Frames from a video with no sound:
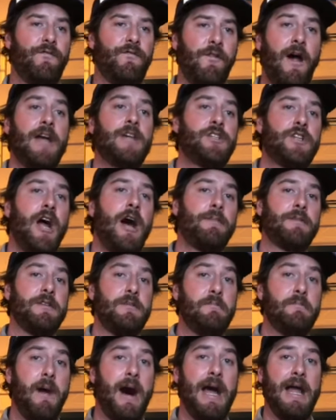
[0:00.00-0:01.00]
fly shops,
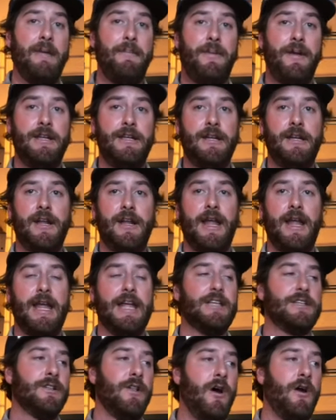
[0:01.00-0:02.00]
in my opinion,
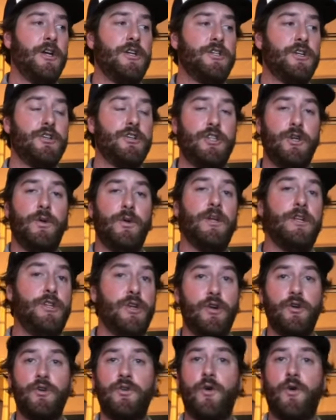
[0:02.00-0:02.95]
as long as you're doing your